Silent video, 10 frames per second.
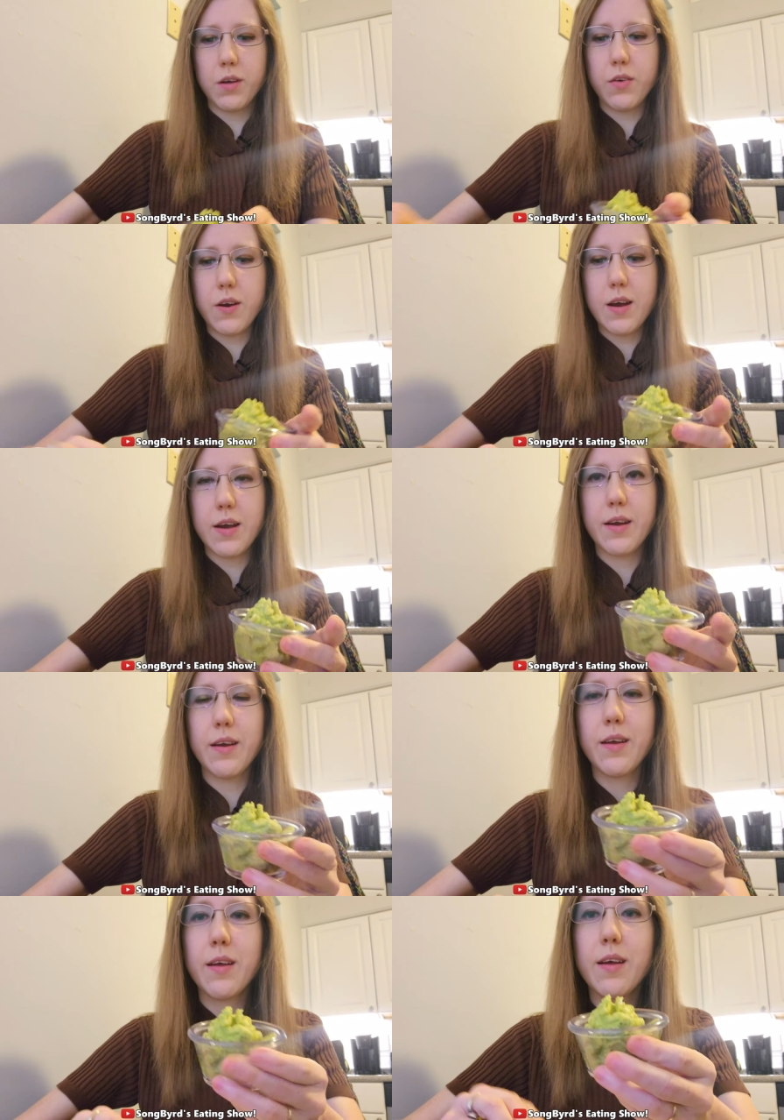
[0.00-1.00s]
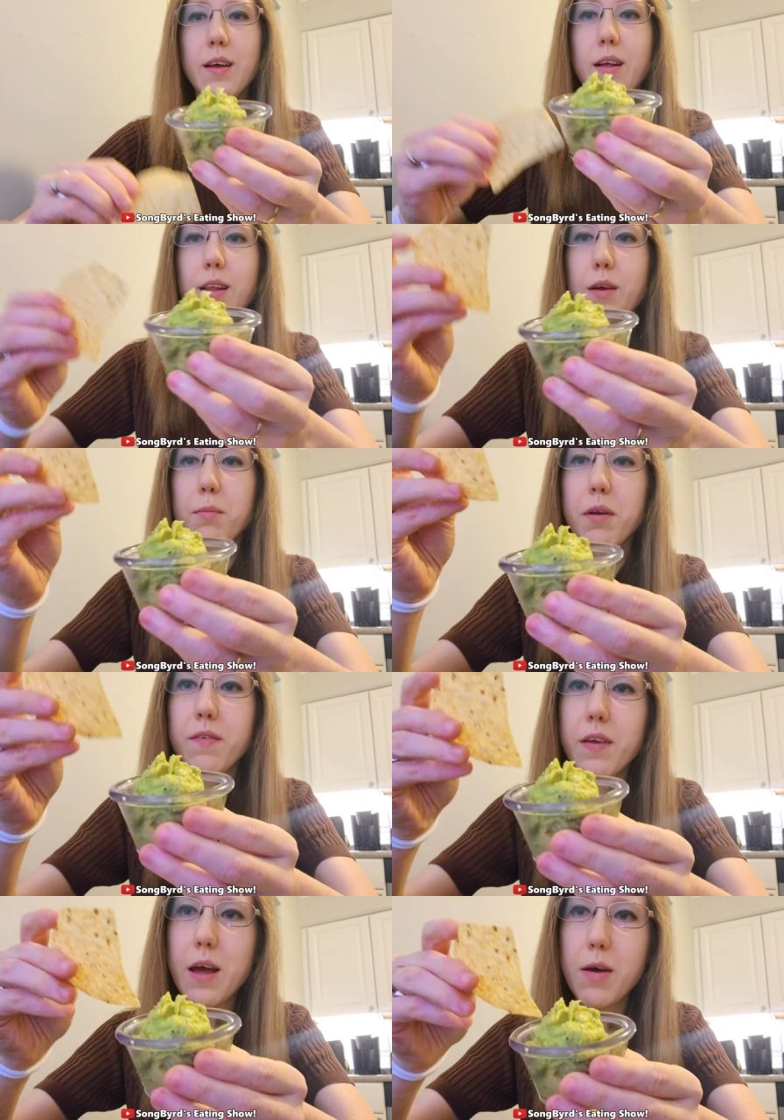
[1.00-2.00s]
gonna try a little bit
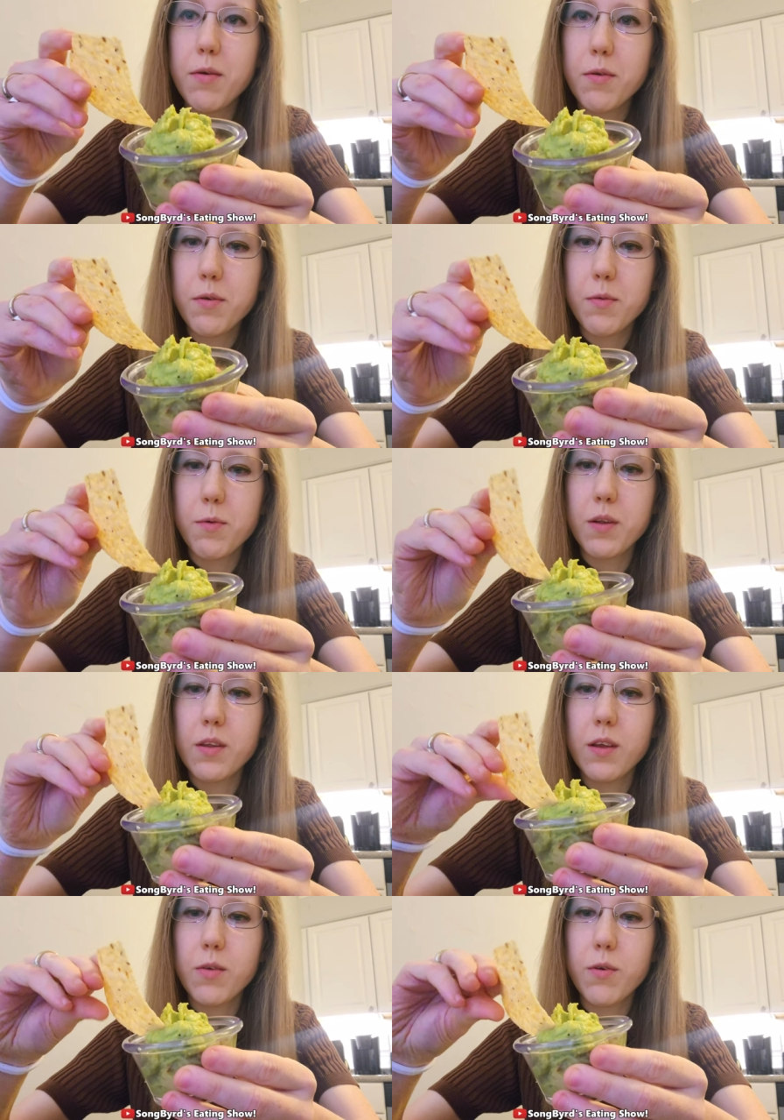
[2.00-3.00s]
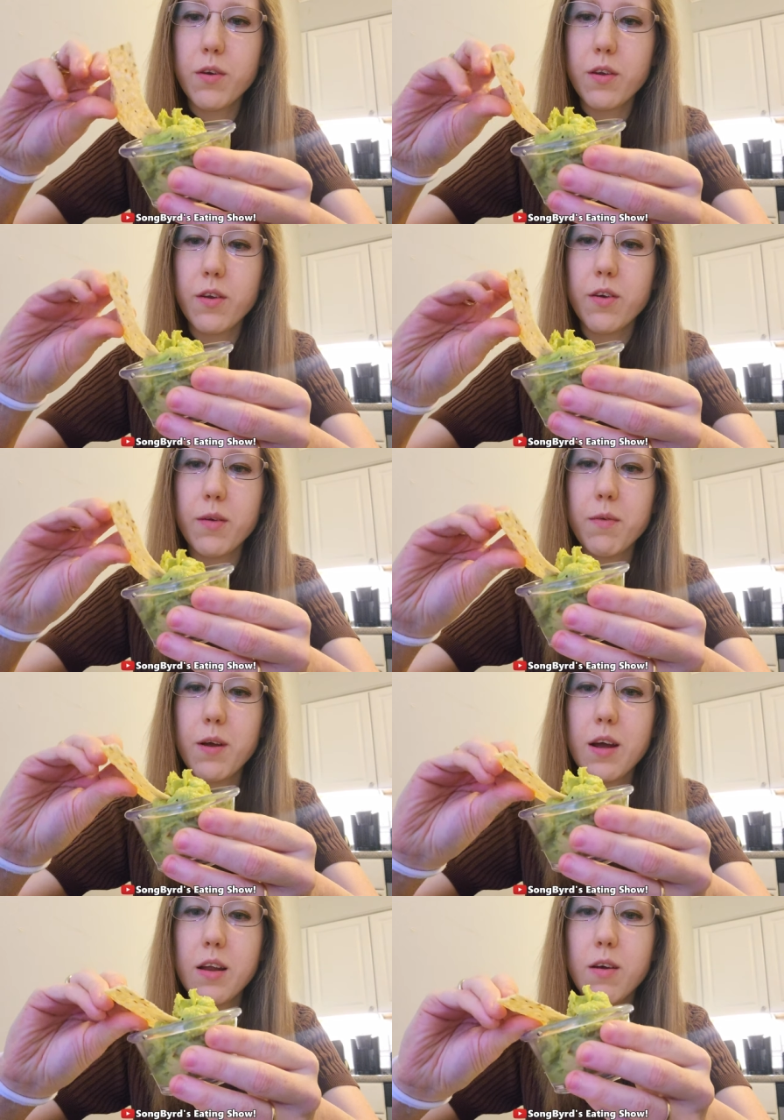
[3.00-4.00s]
of it out with a tortilla chip. Now,
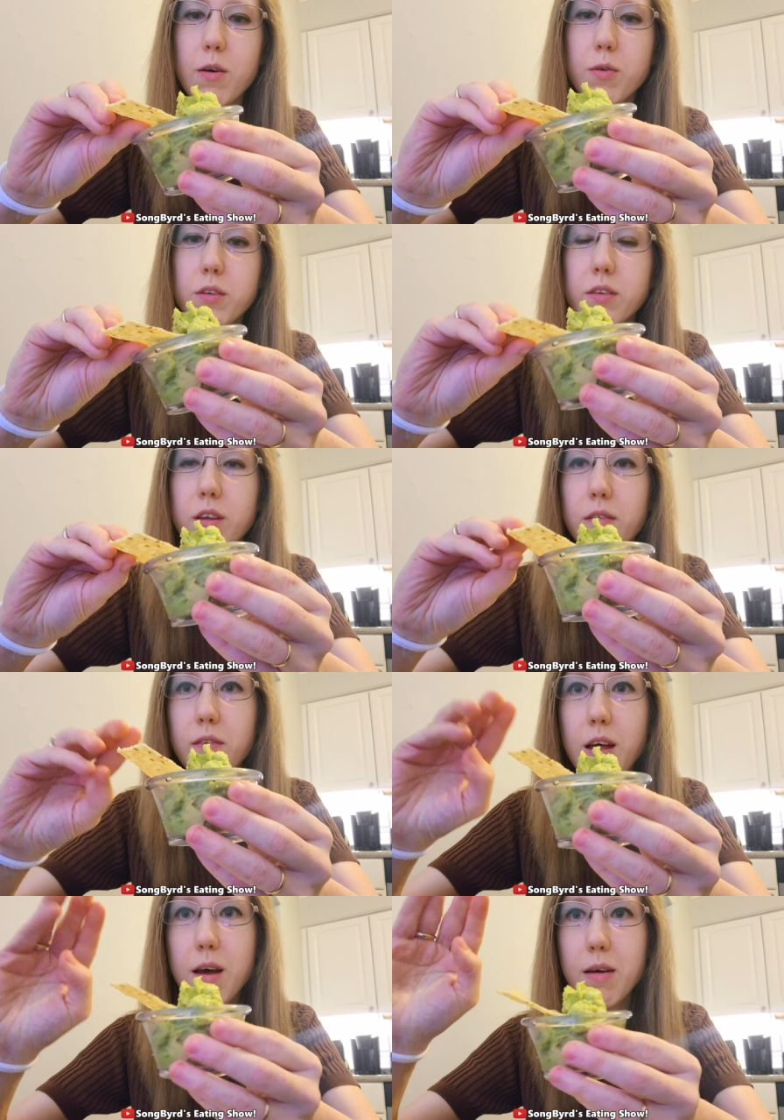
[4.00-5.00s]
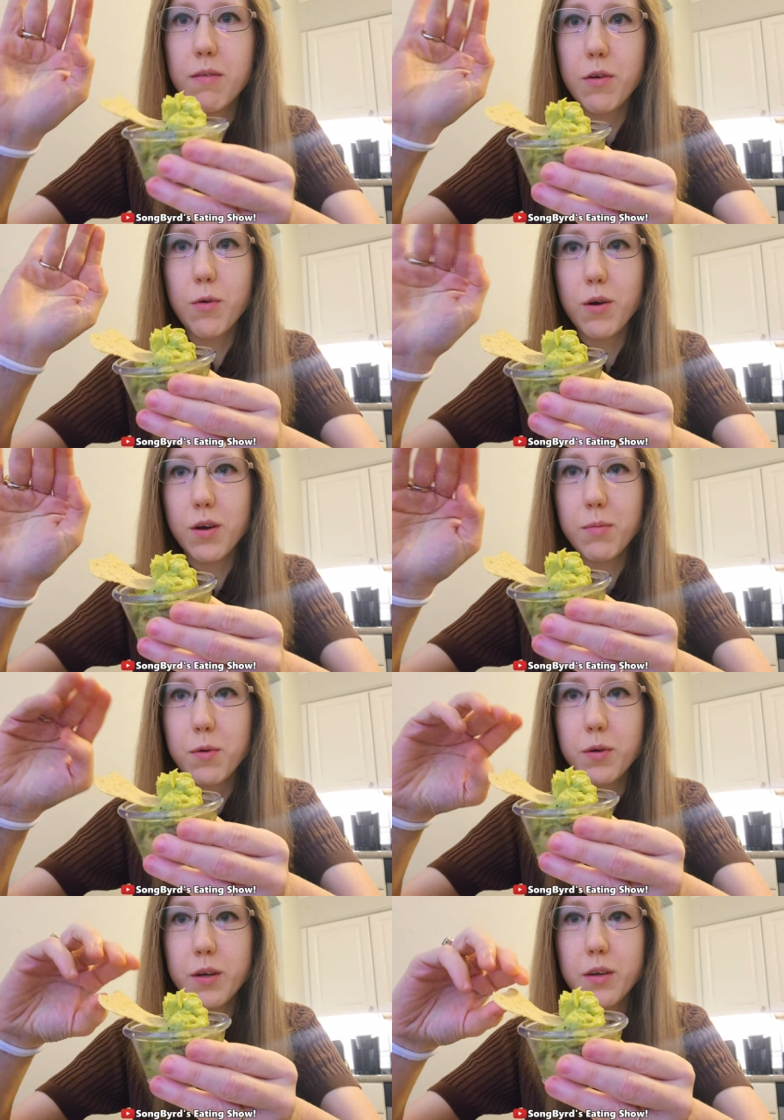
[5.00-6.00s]
I always have loved
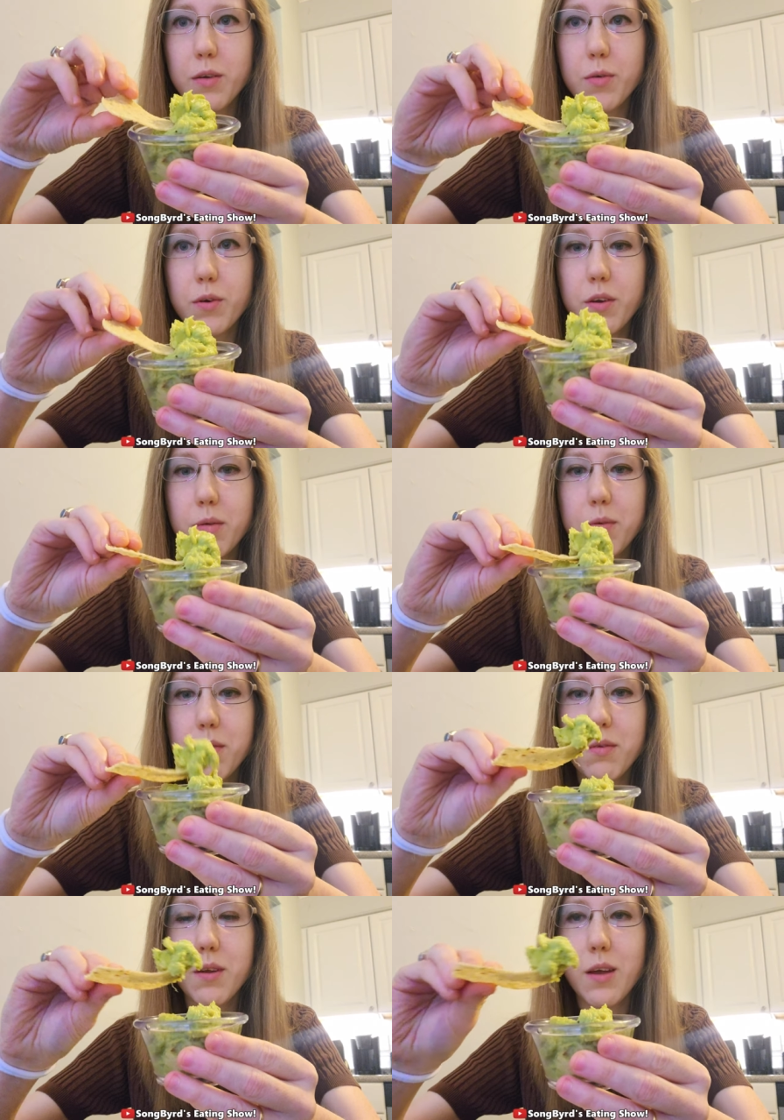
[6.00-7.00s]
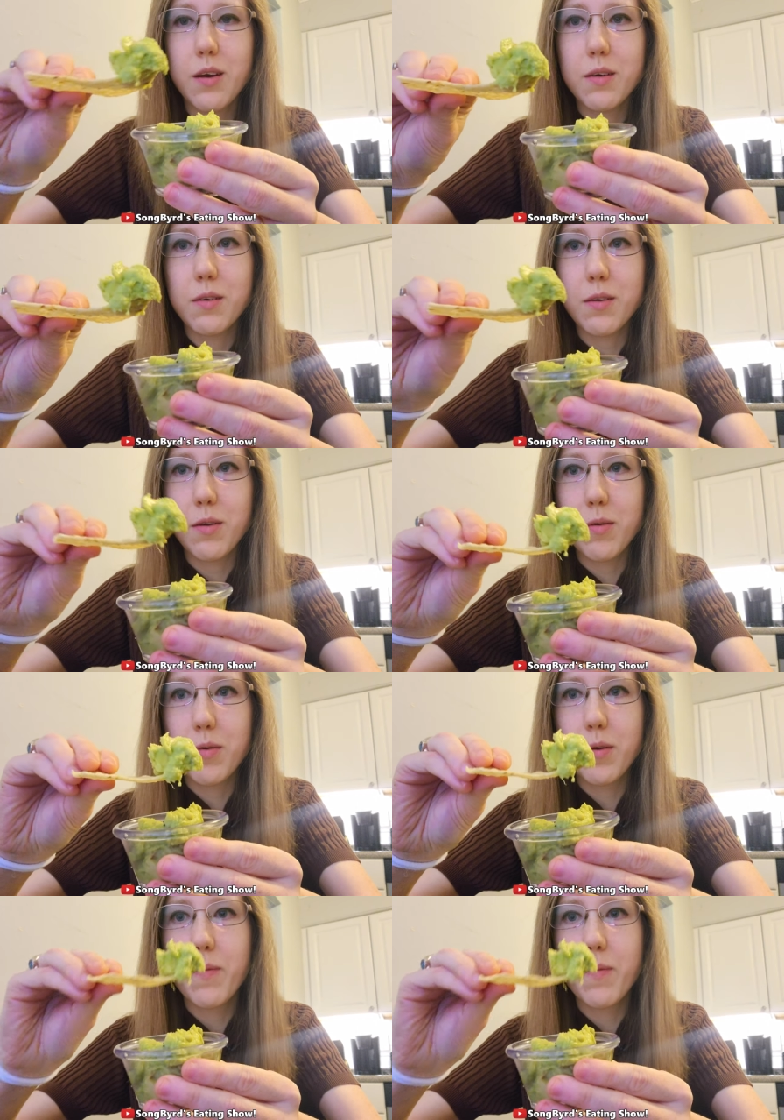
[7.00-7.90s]
guacamole and tortilla chips together, so.